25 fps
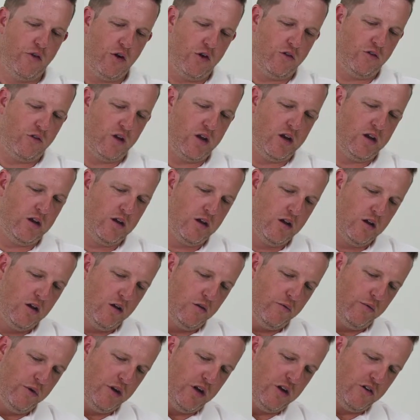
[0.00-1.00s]
Firstly,
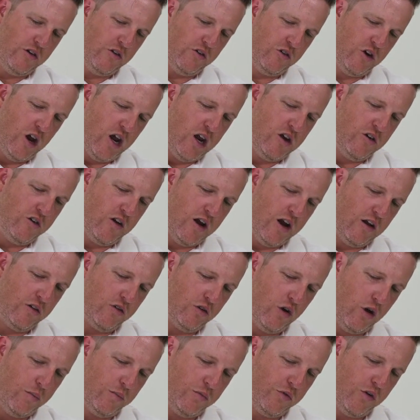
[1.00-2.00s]
we need to change our
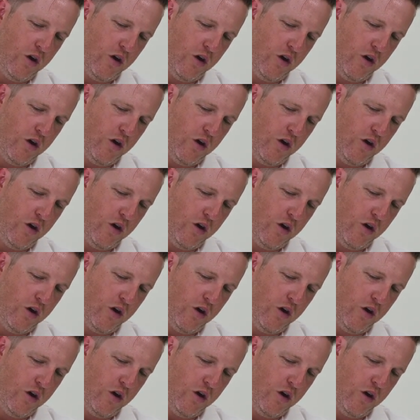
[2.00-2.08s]
top